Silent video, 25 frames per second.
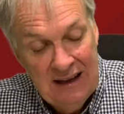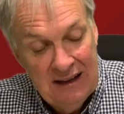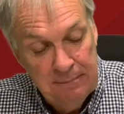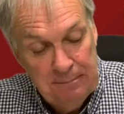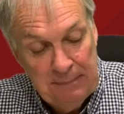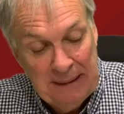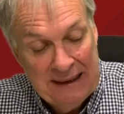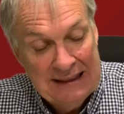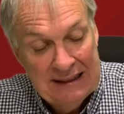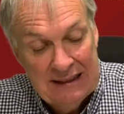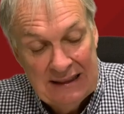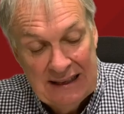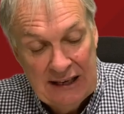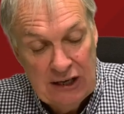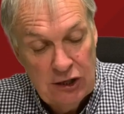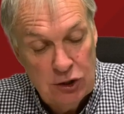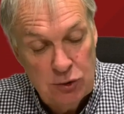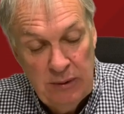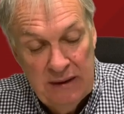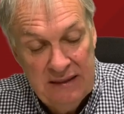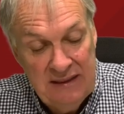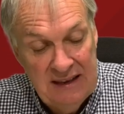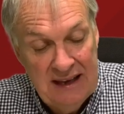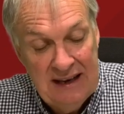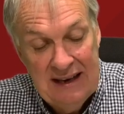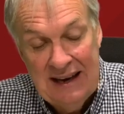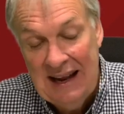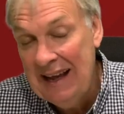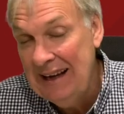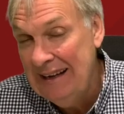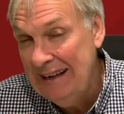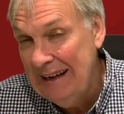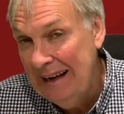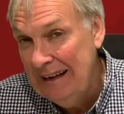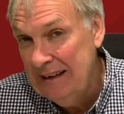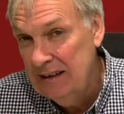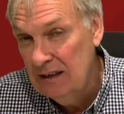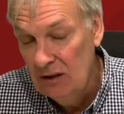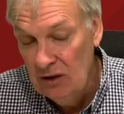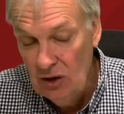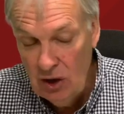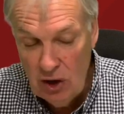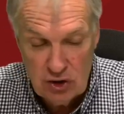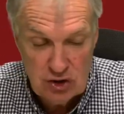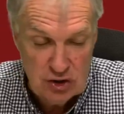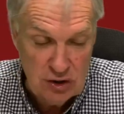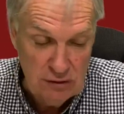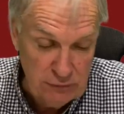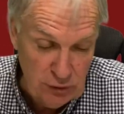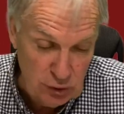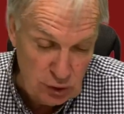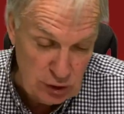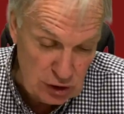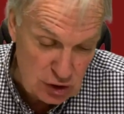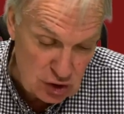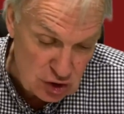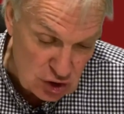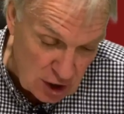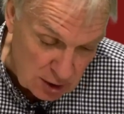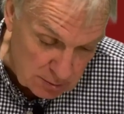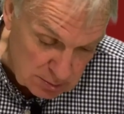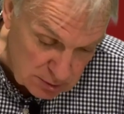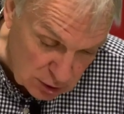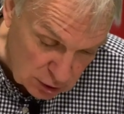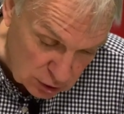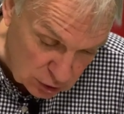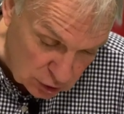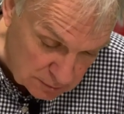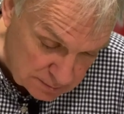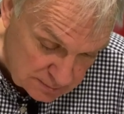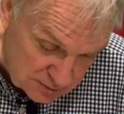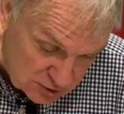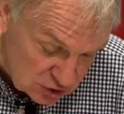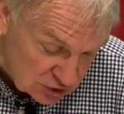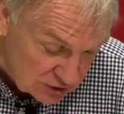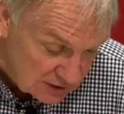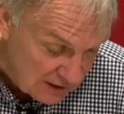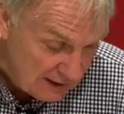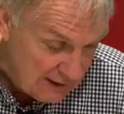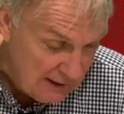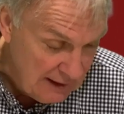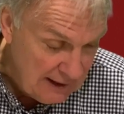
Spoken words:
Been linked with United and lots of other top clubs.